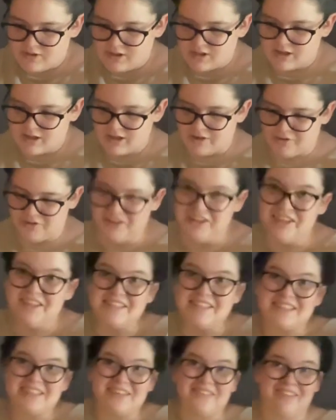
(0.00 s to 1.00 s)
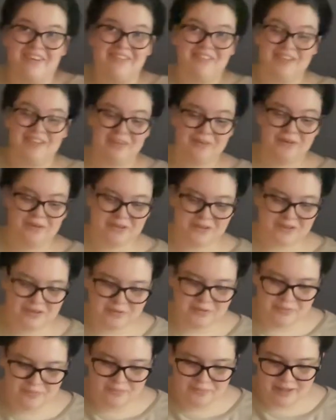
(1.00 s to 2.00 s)
Not really sure what I'm going to do,
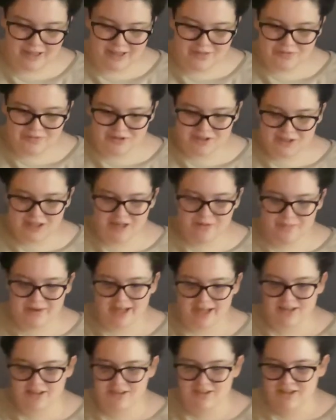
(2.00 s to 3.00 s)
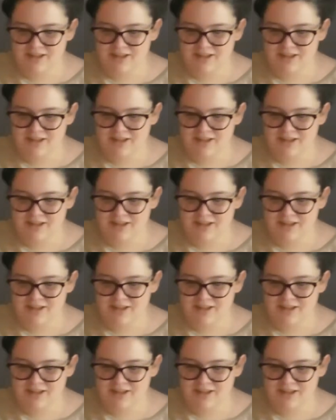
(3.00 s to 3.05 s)
but we'll try a pattern.